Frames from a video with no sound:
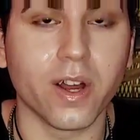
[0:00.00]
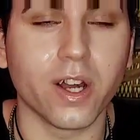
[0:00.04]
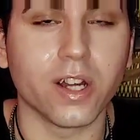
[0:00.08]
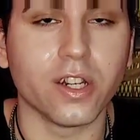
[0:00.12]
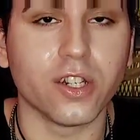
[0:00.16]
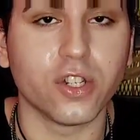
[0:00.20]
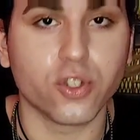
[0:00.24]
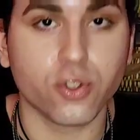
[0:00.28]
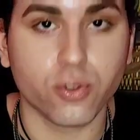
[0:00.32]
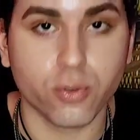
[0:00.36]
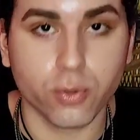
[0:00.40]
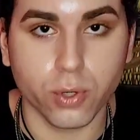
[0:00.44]
a
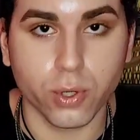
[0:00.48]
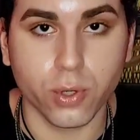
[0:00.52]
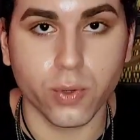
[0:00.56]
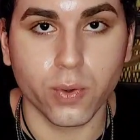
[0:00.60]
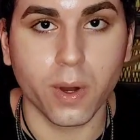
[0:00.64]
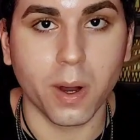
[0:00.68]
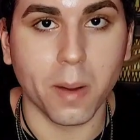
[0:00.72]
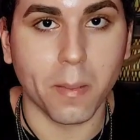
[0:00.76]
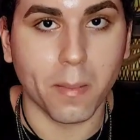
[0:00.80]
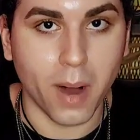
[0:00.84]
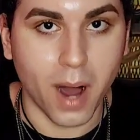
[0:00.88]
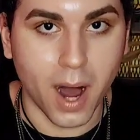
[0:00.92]

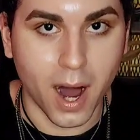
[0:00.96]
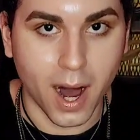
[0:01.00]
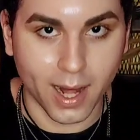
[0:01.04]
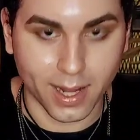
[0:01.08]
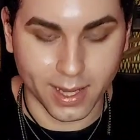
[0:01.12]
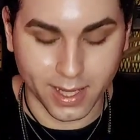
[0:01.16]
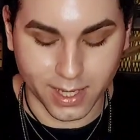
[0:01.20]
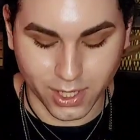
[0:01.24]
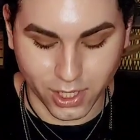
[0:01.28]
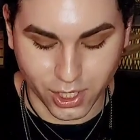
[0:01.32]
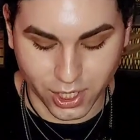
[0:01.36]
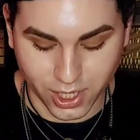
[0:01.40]
true
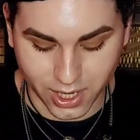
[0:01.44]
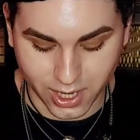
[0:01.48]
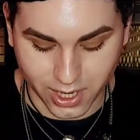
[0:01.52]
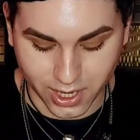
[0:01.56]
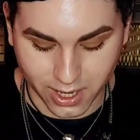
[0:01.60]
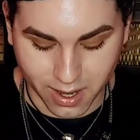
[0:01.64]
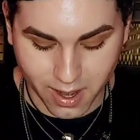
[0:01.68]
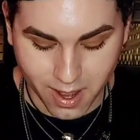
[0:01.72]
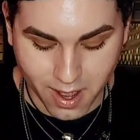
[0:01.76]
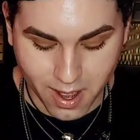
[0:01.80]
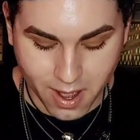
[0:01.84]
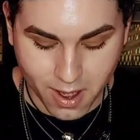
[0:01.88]

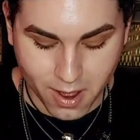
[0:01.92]
apology.